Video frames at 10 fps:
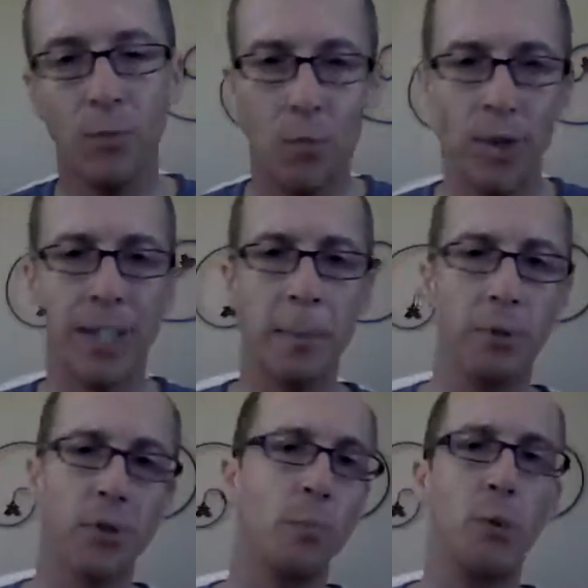For
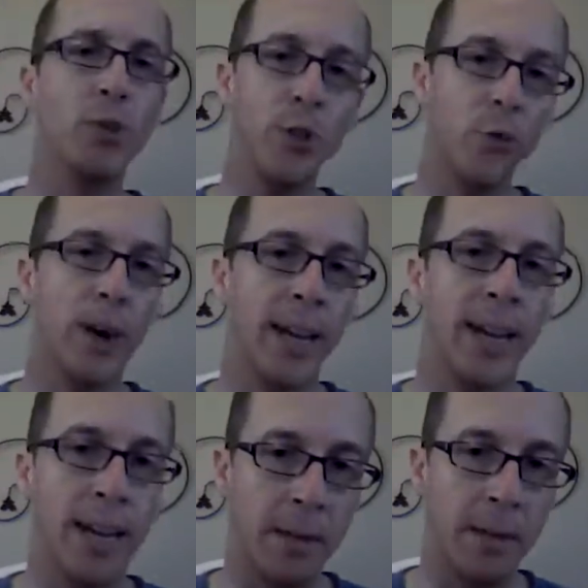example, suppose you're writing
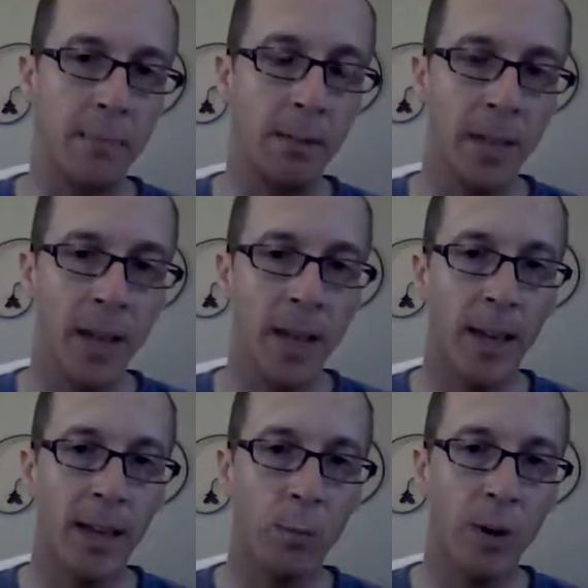an email
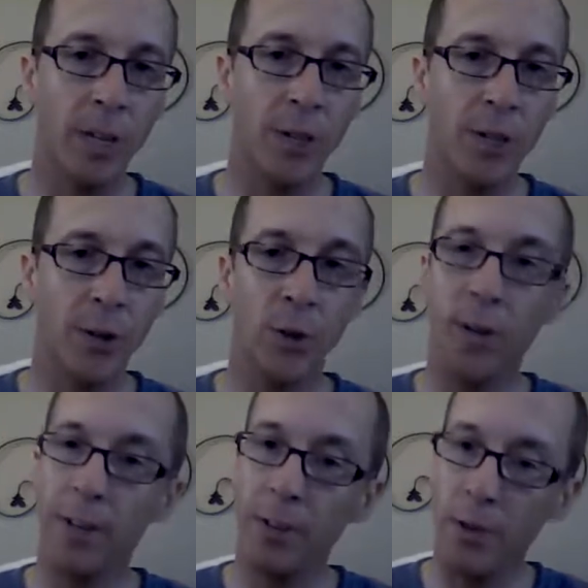in which you're
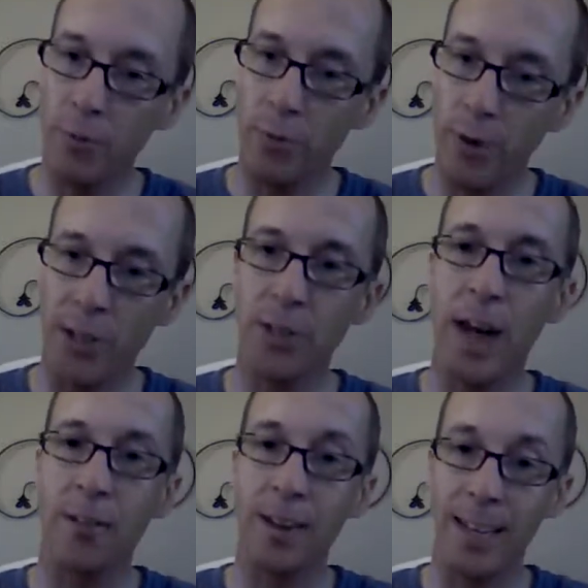giving directions
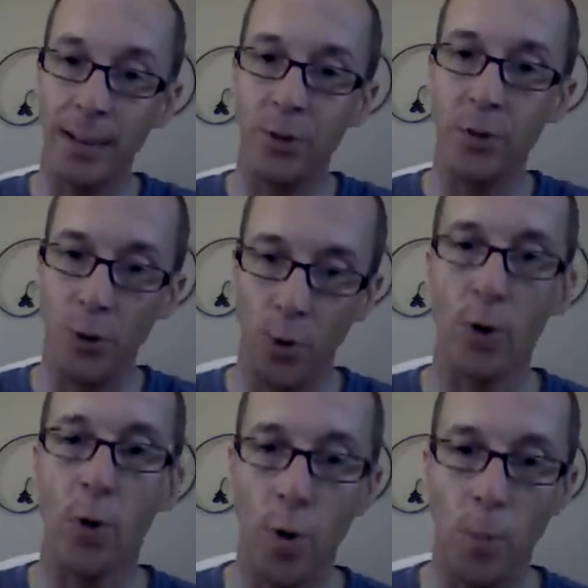how to get to your
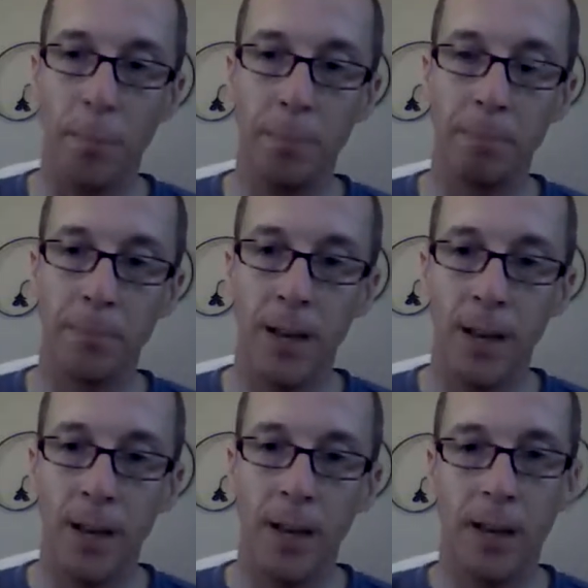home.
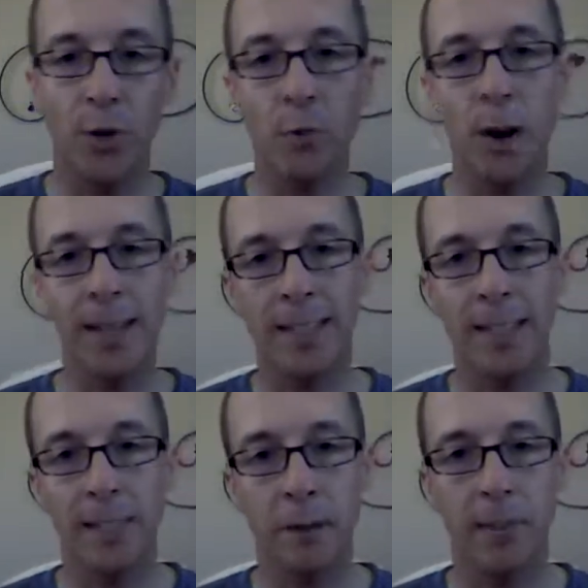You might say
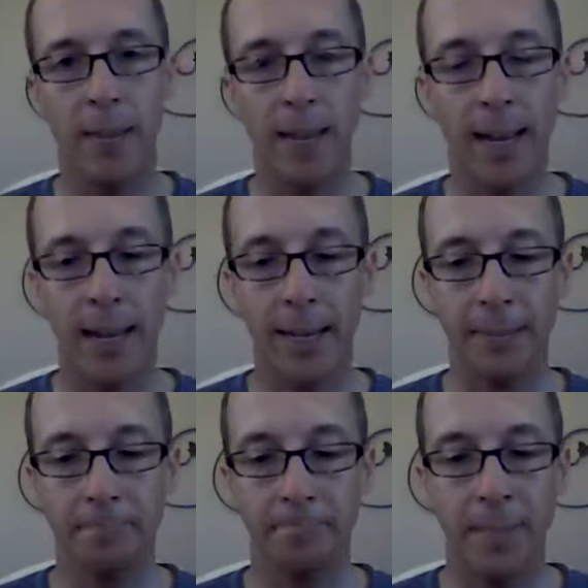something like,
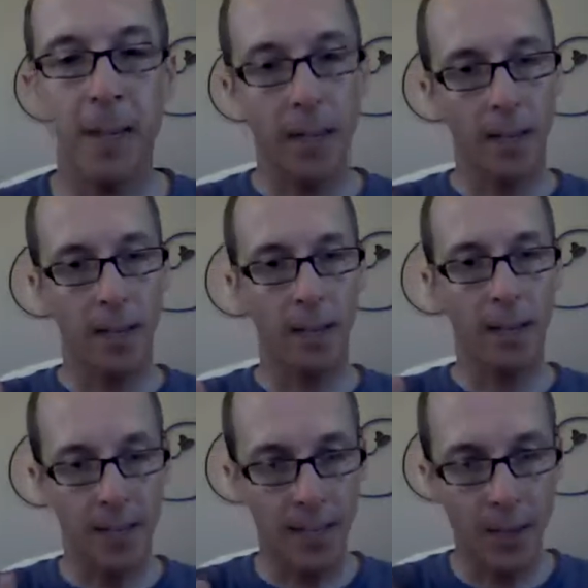
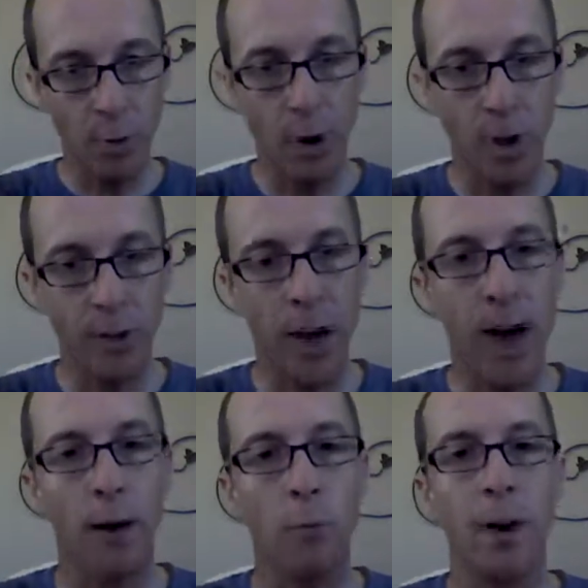continue along the
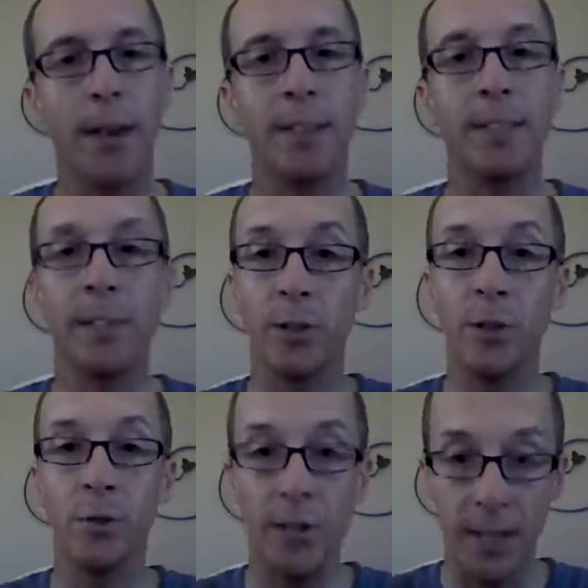highway until
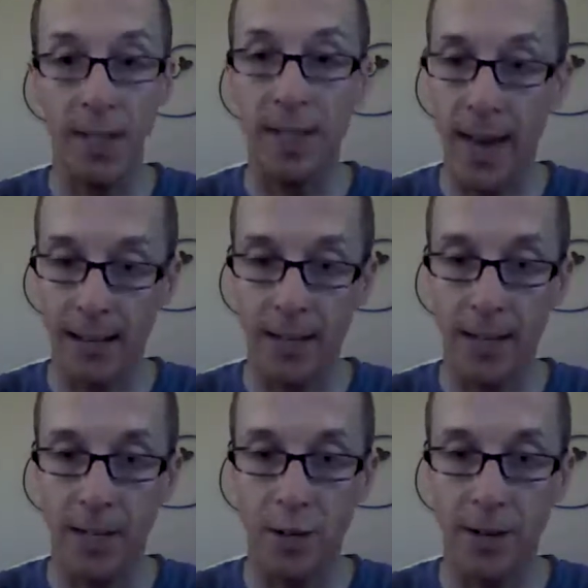you see the gas
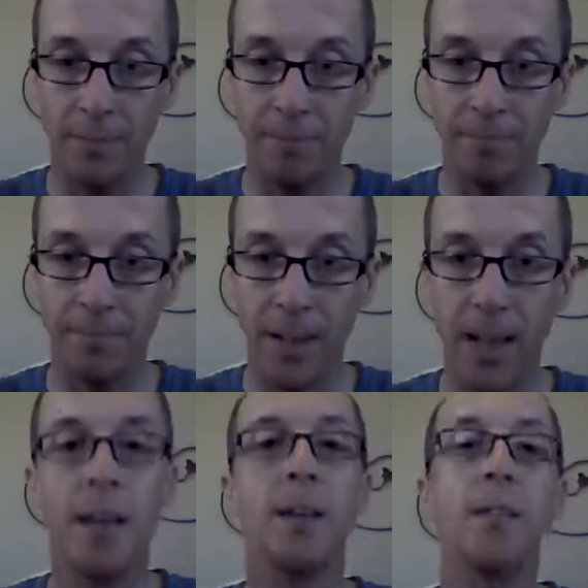station,
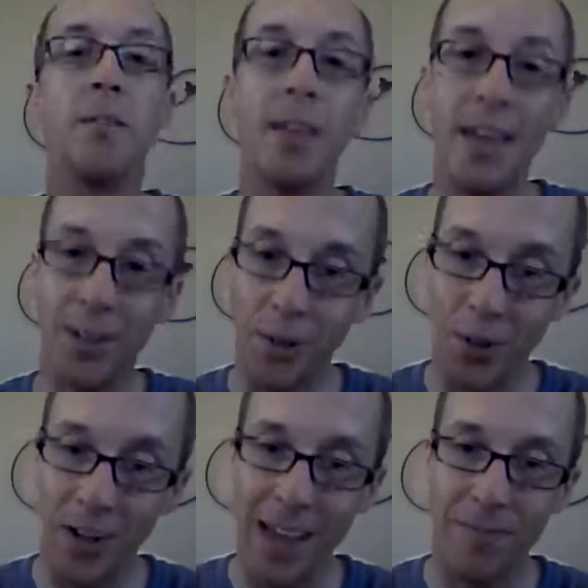then
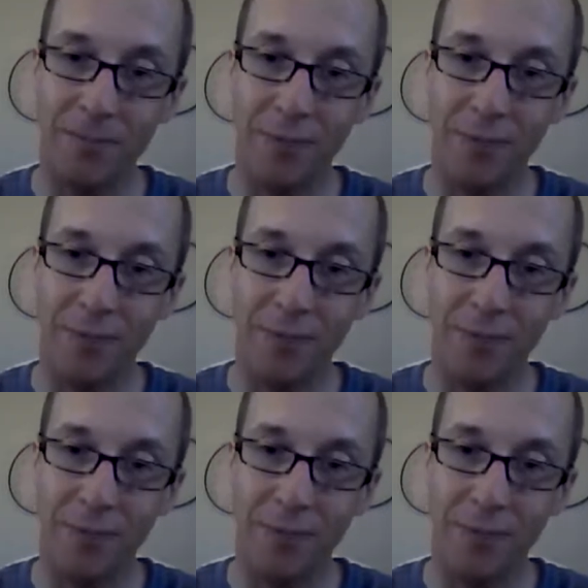turn left.